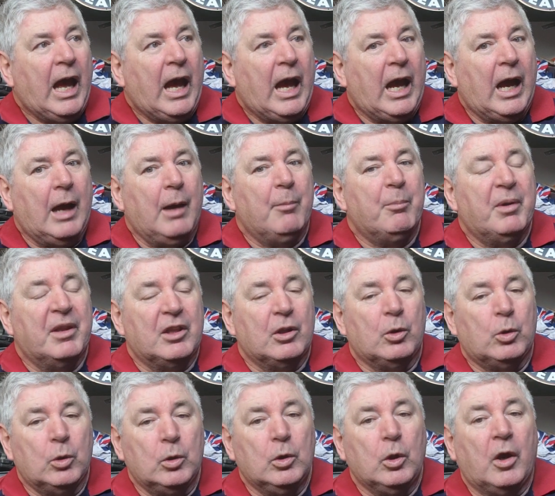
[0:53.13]
But the
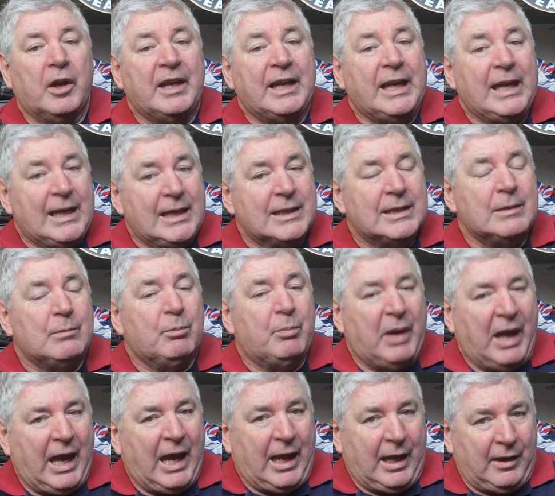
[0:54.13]
hood lining isn't
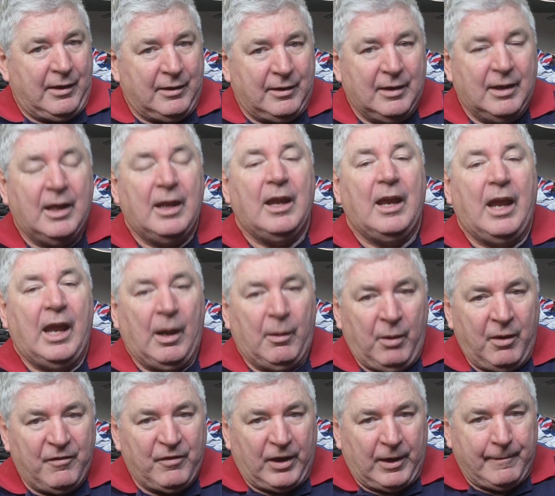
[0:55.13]
bad.
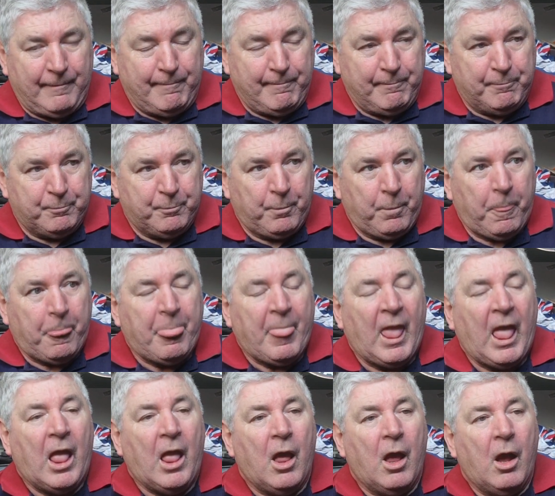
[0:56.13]
However,
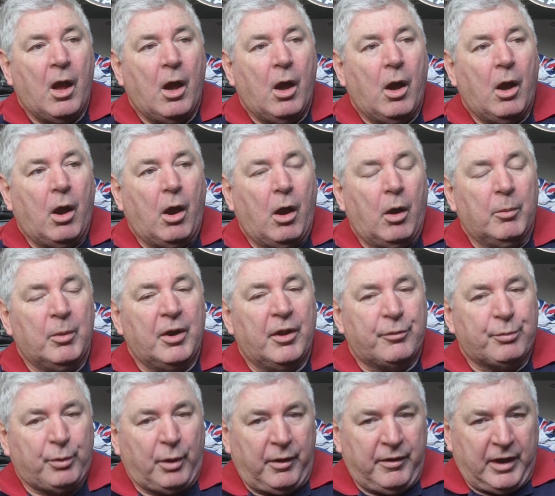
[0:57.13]
I want to
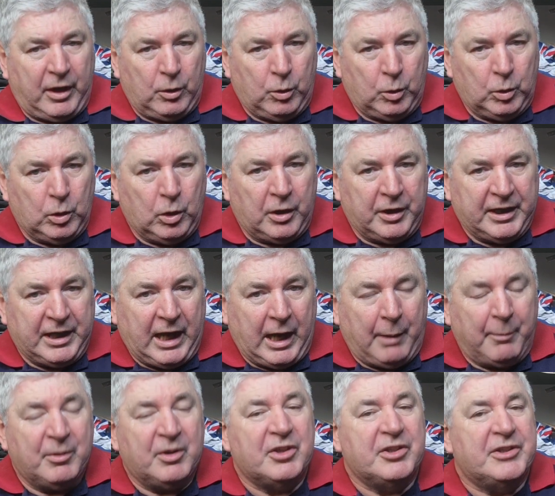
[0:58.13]
throw that hood lining
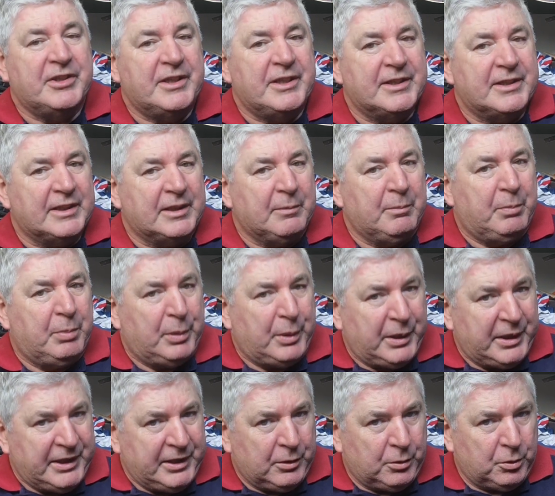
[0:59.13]
out because it is a
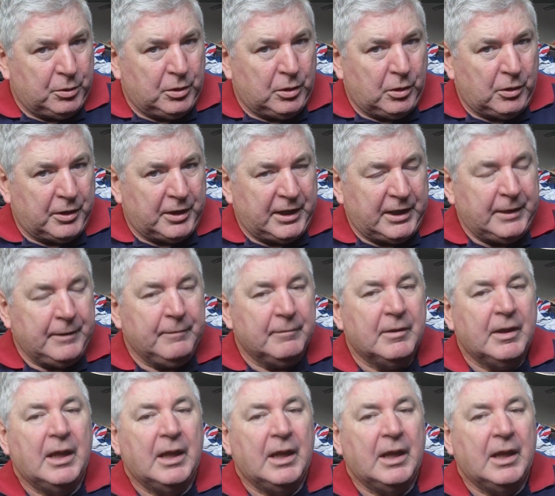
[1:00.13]
complete hood lining.